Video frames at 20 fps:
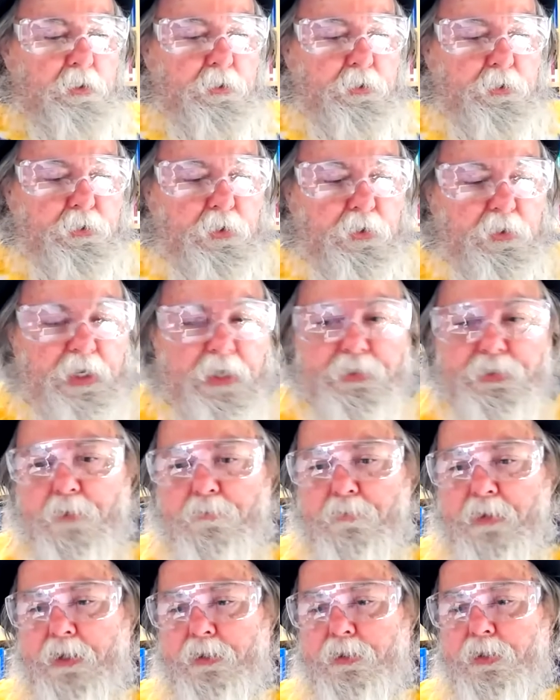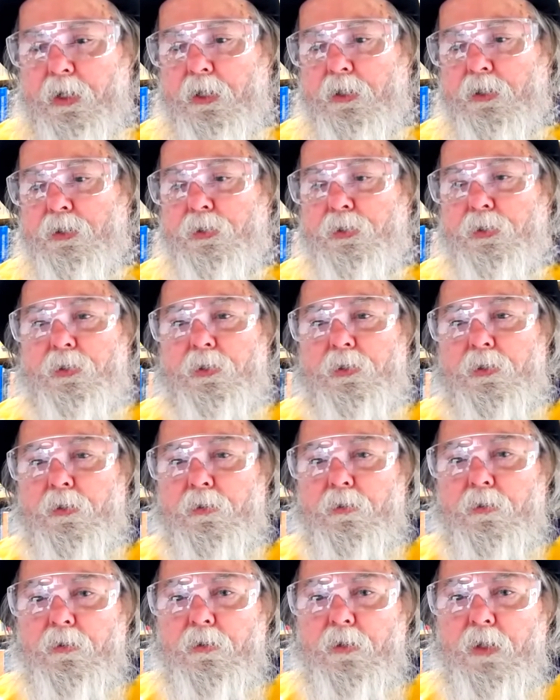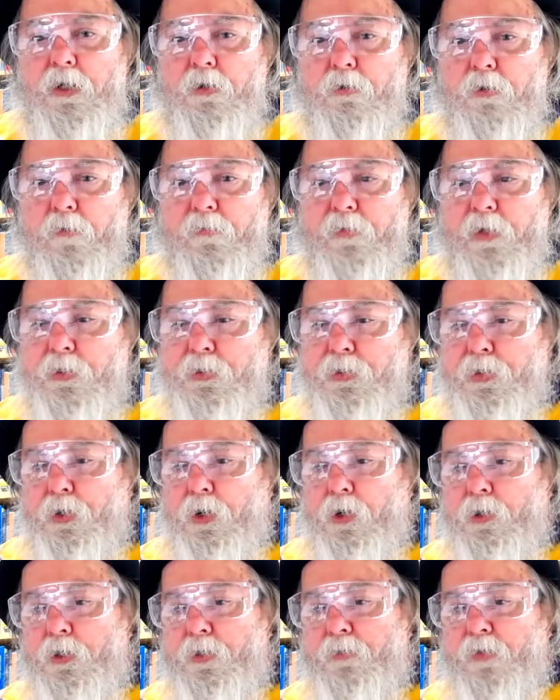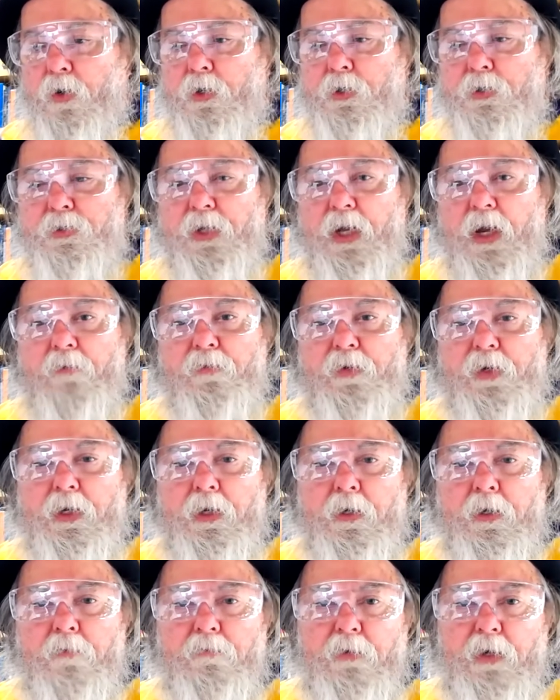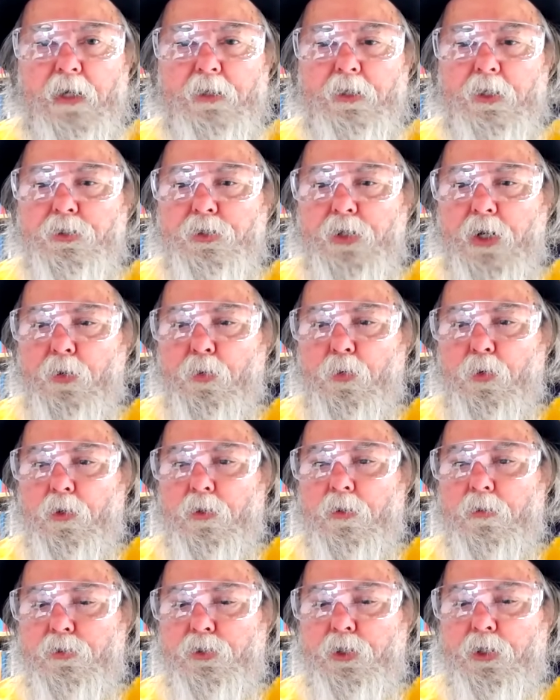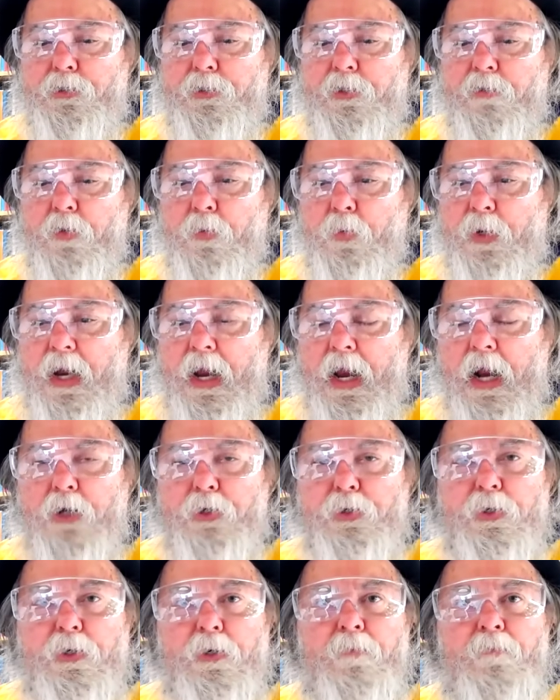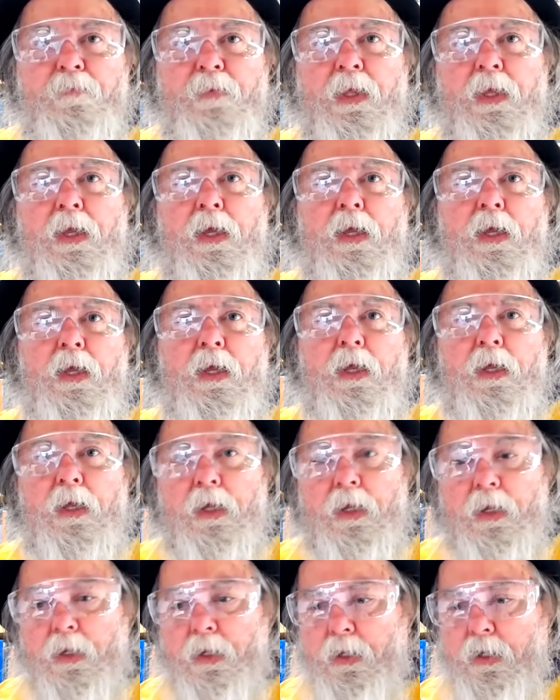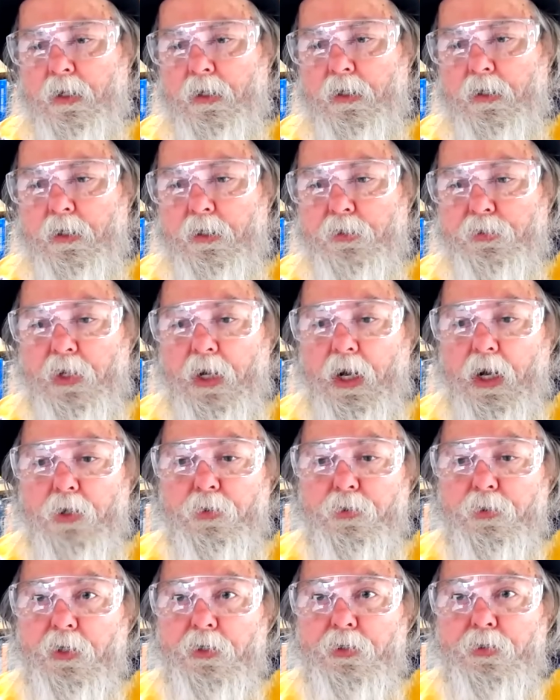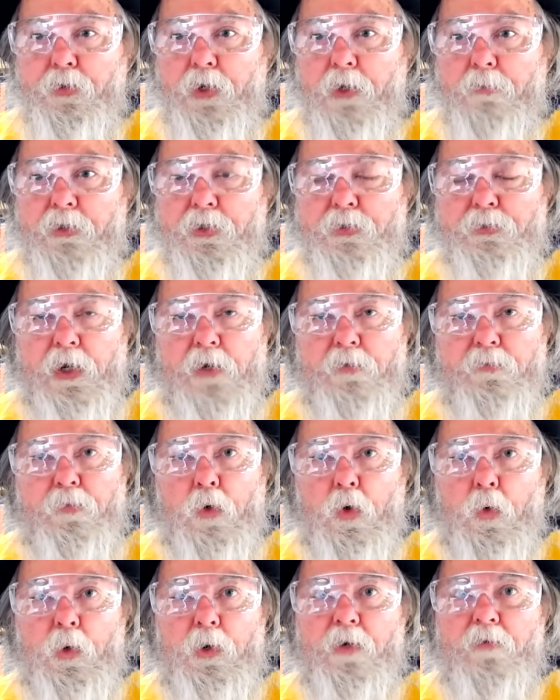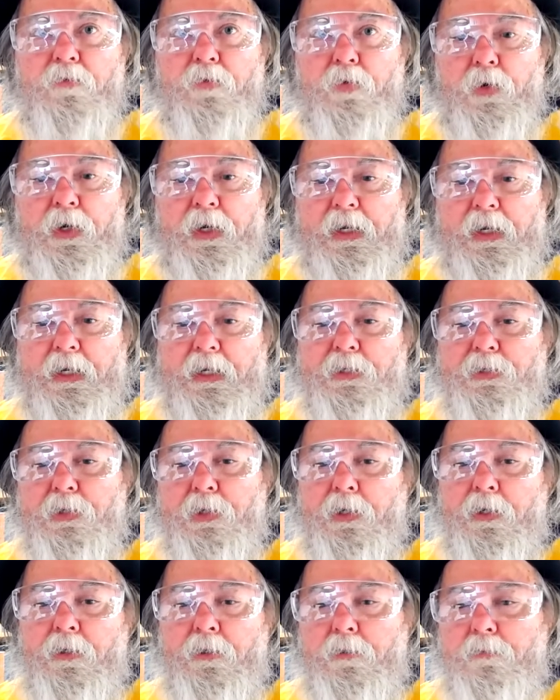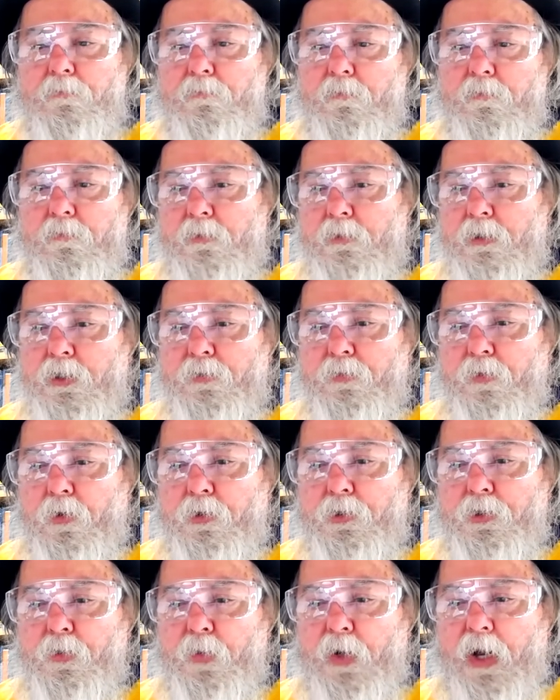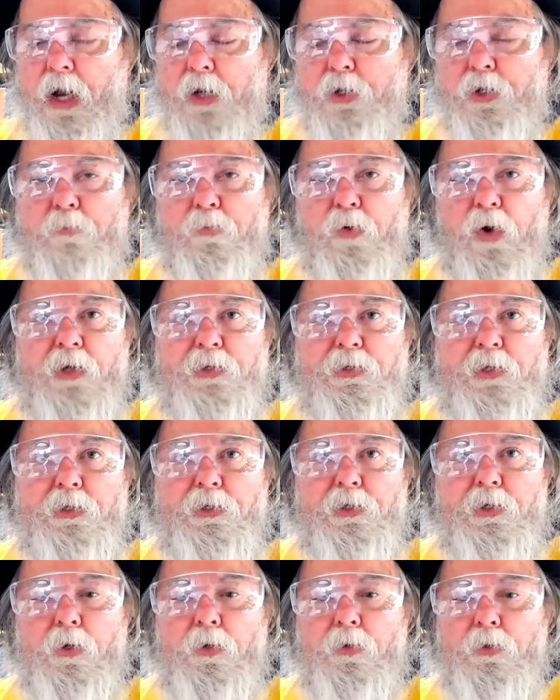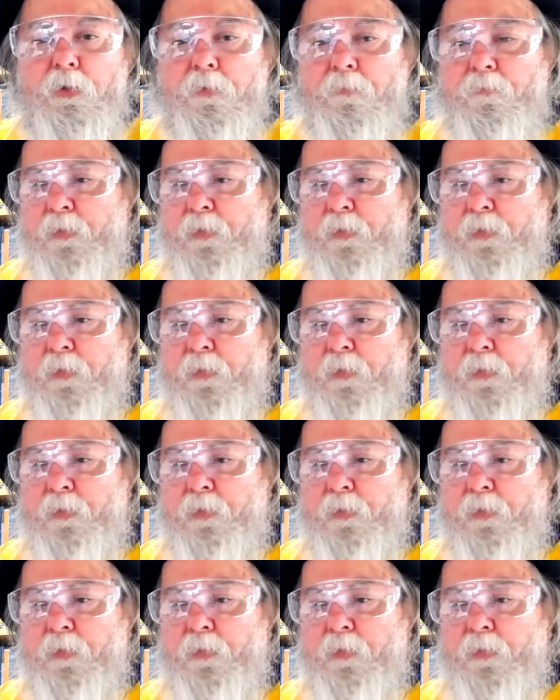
So that's the main things that are of concern as far as safety and the general gist of the reaction. It's actually extremely straightforward and very easy as far as the reaction process goes.